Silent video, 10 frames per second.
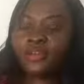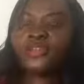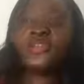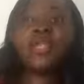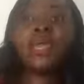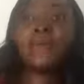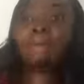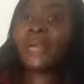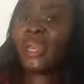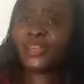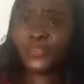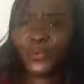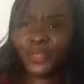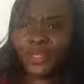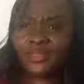Do you like
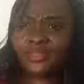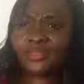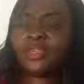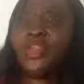mindfulness?